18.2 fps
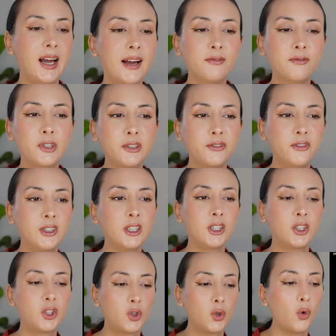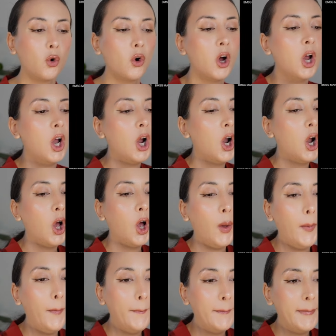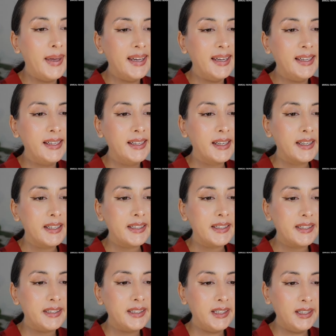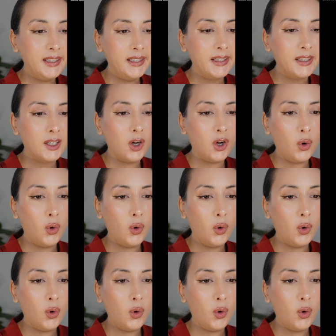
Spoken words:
everything is so amazing.